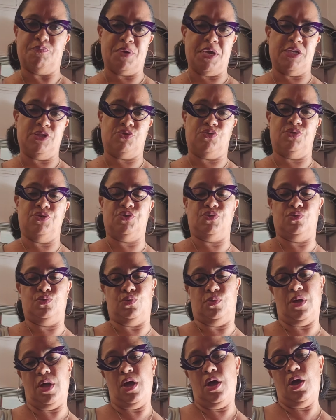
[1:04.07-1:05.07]
pastry
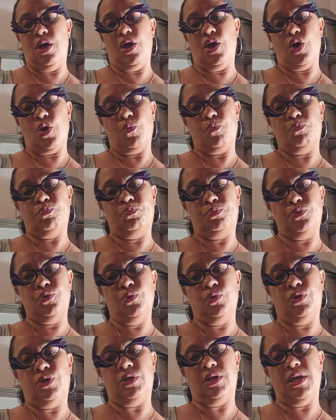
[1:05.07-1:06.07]
school.
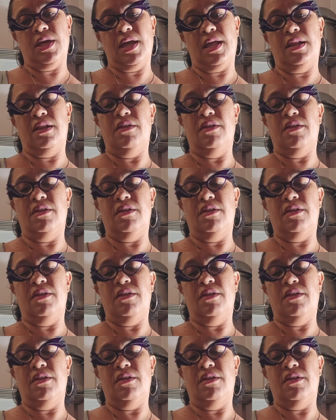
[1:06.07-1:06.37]
Poudre à